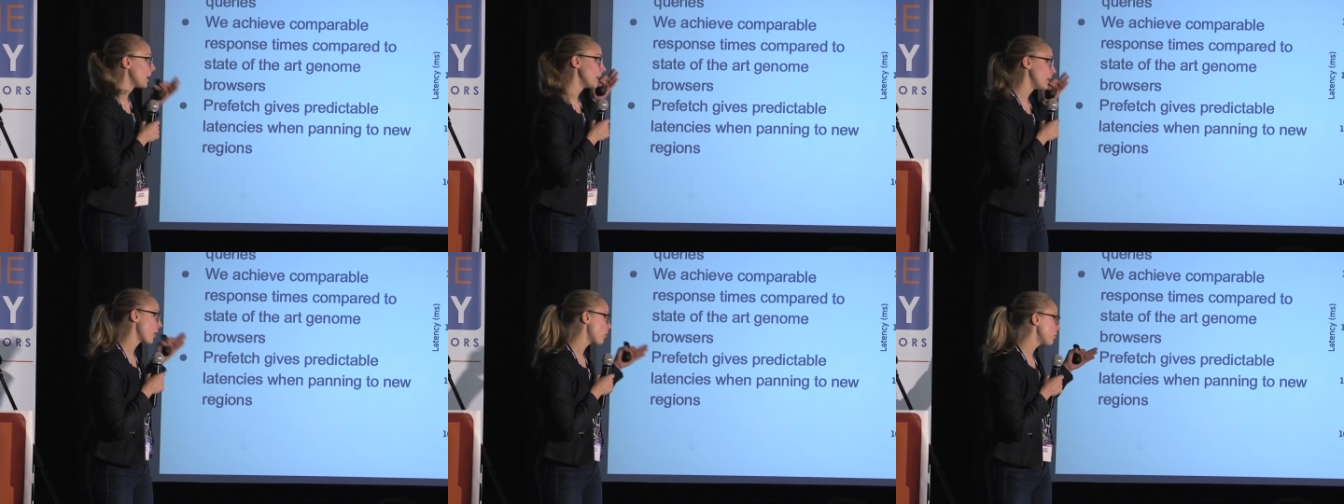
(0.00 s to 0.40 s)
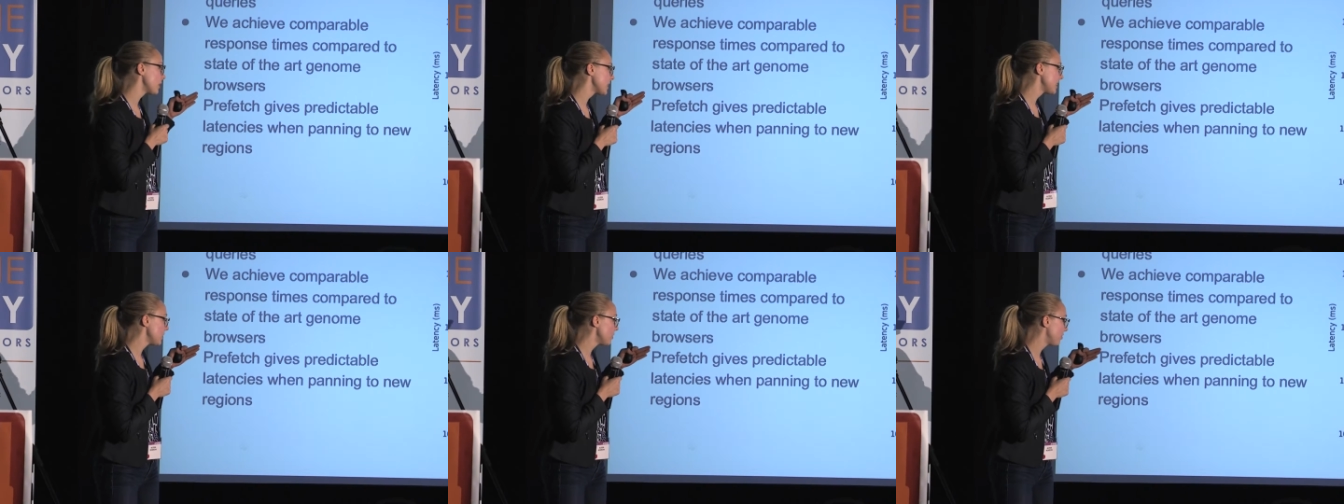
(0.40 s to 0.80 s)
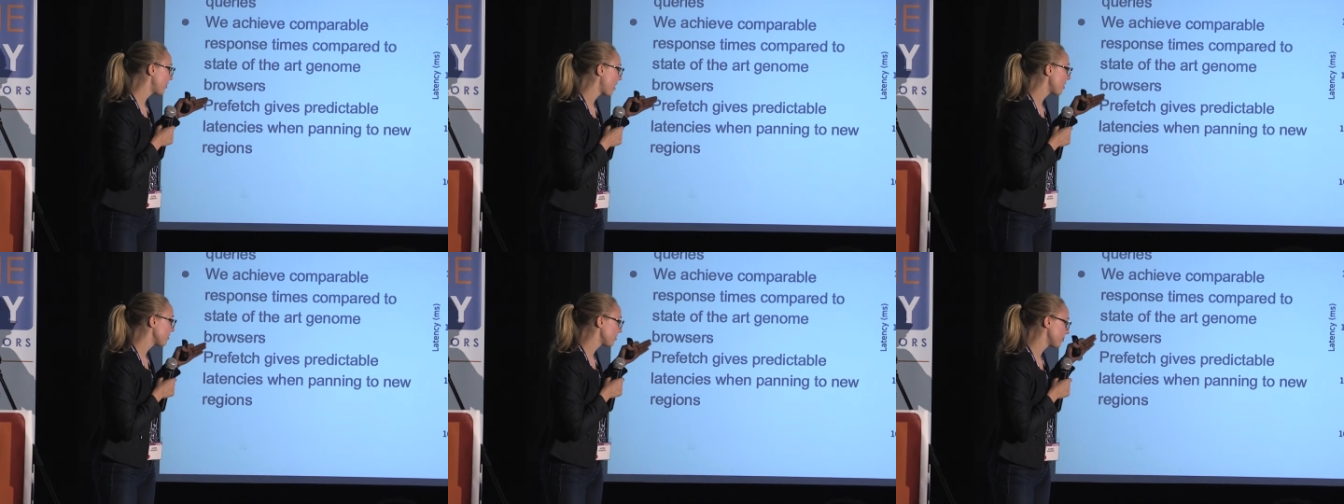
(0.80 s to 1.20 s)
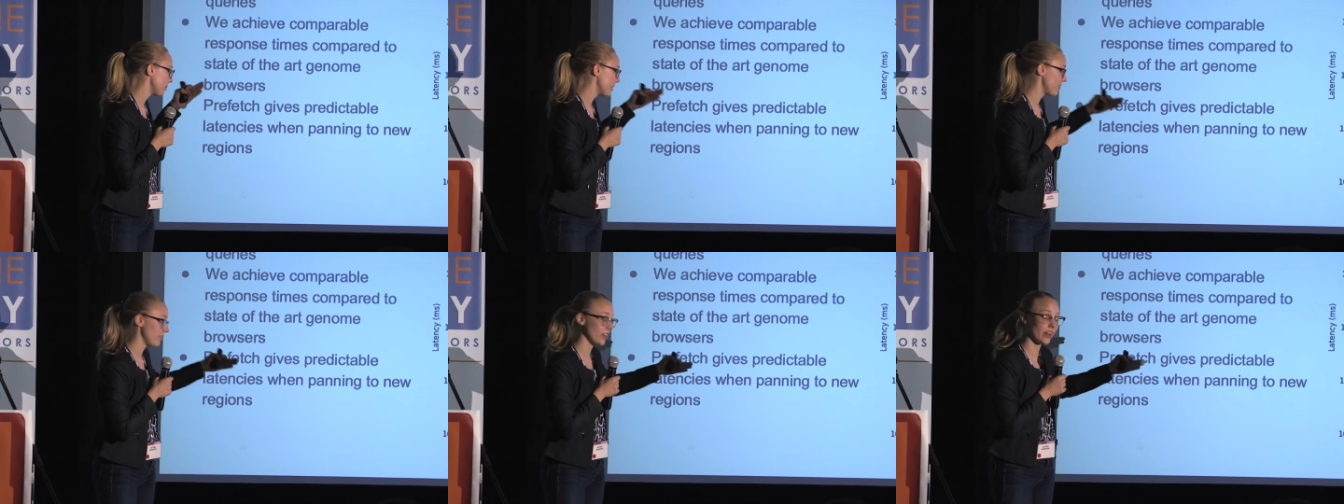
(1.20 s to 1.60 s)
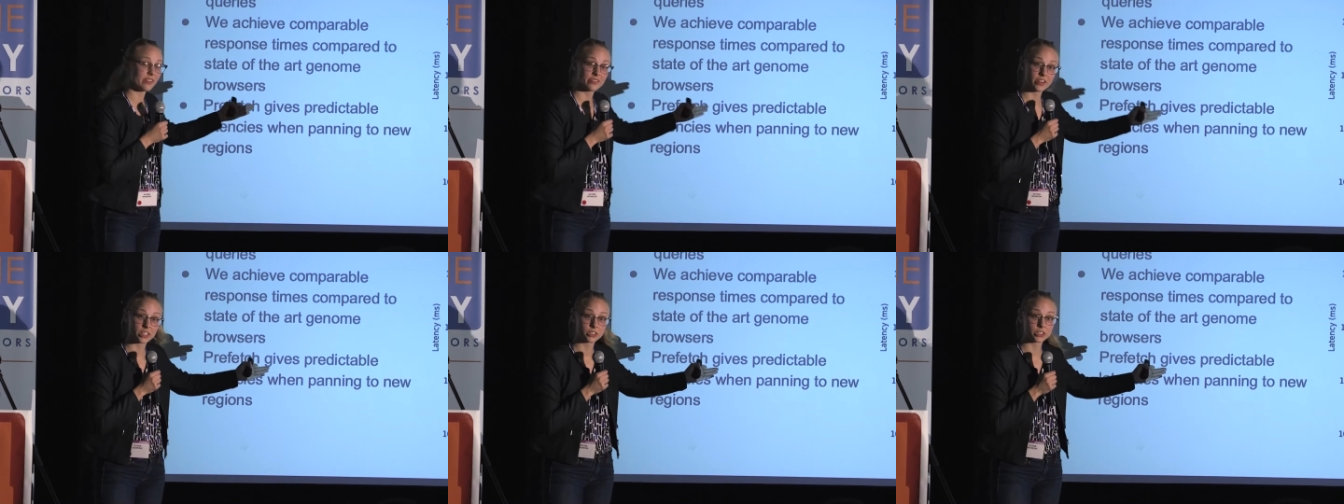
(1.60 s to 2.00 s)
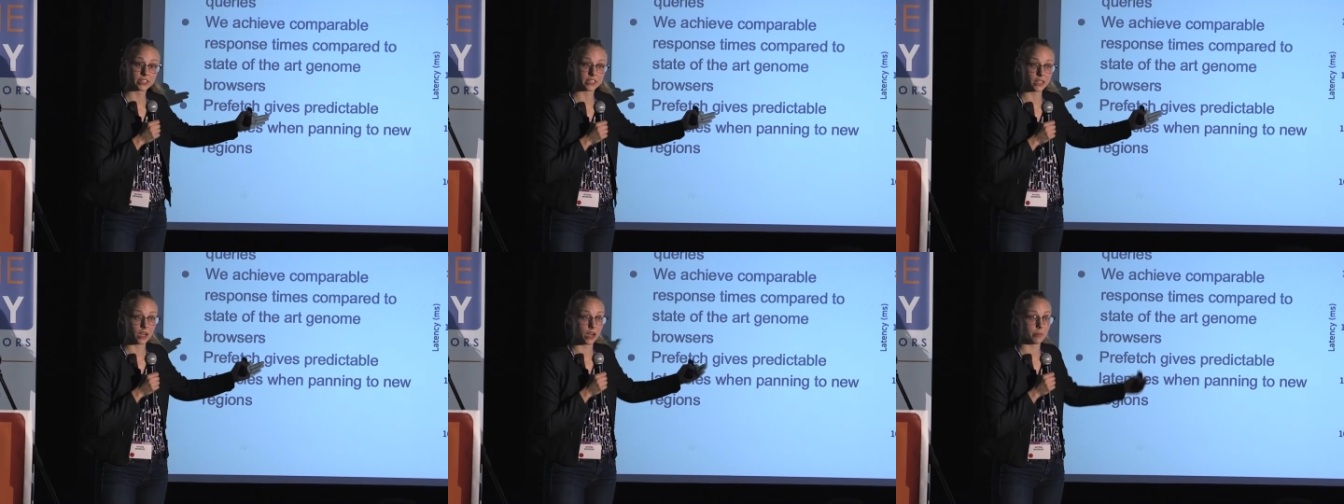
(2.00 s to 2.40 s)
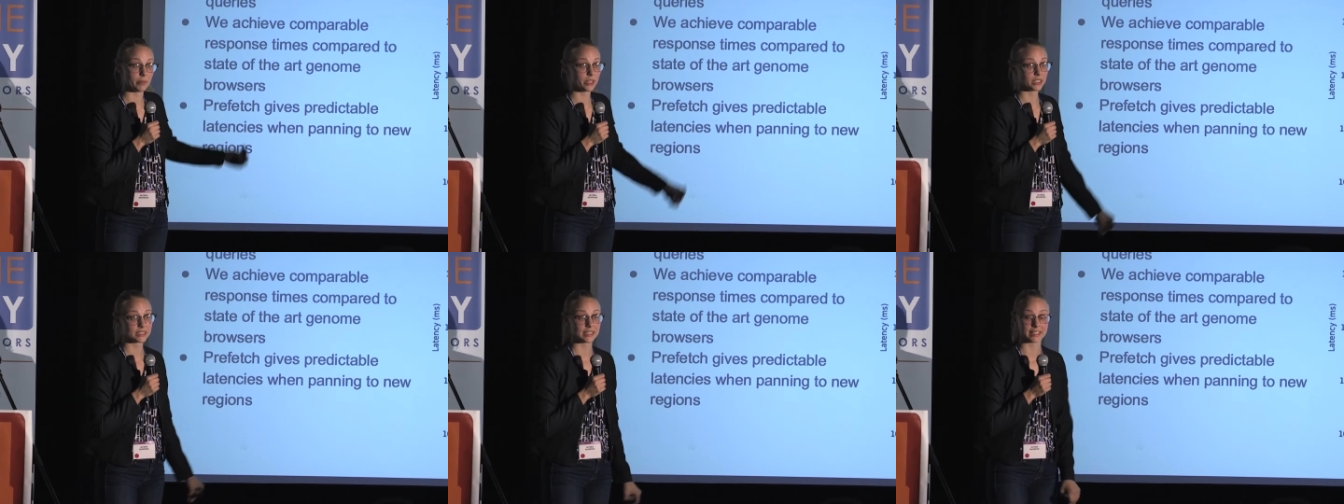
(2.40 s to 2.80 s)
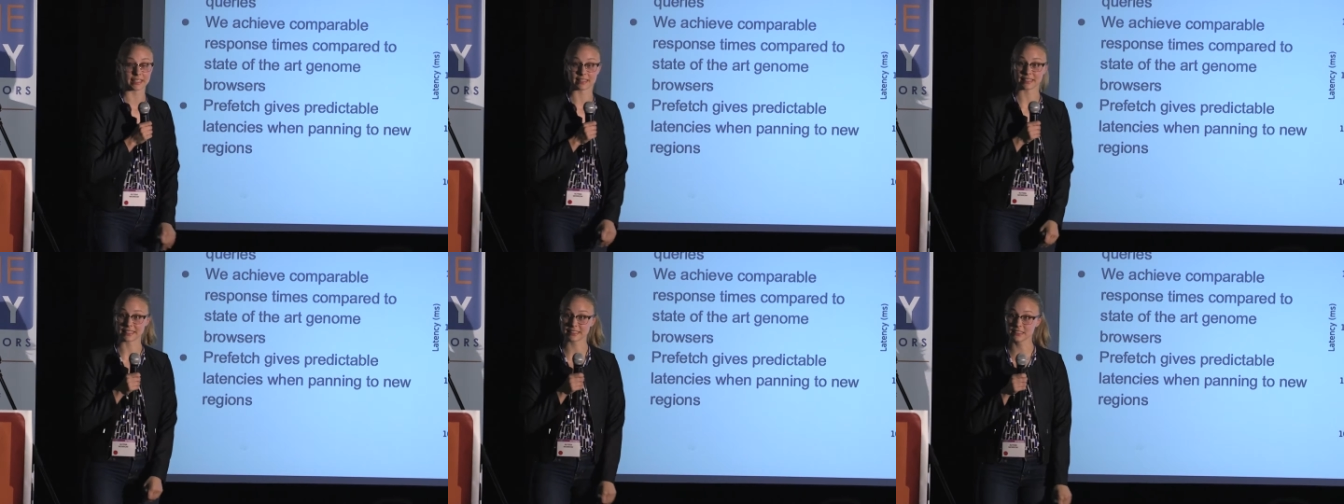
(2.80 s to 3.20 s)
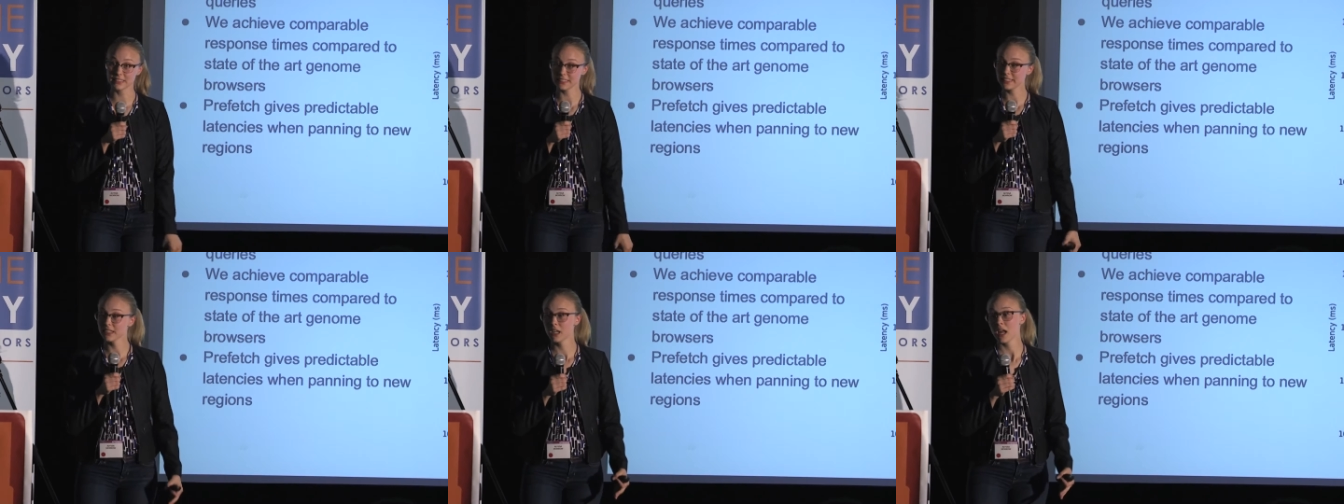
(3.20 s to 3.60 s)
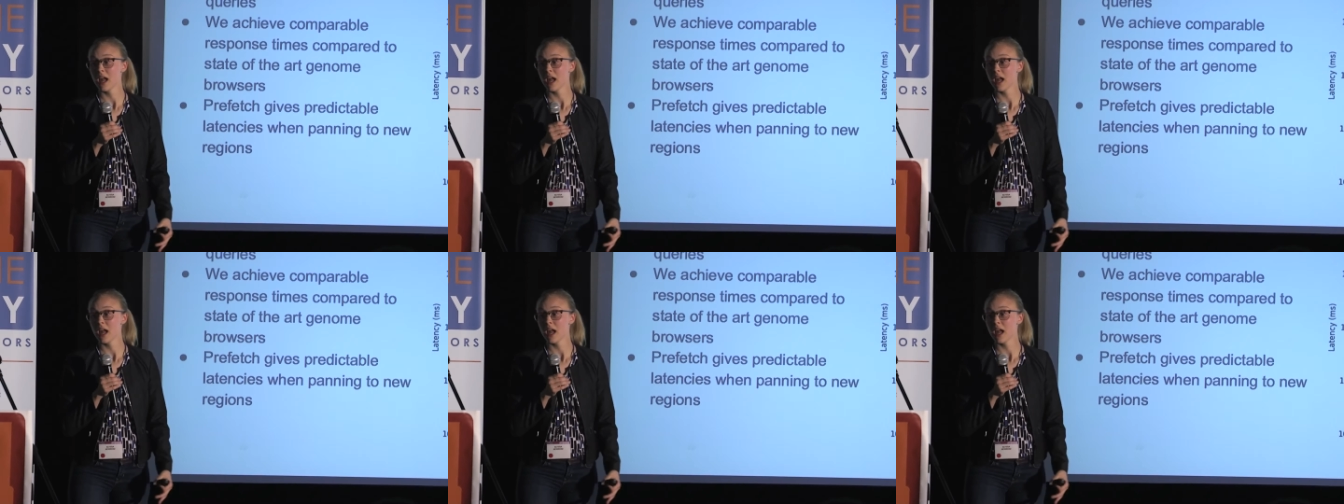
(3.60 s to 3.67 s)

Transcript: Note we're still far from the 500 uh, millisecond latency.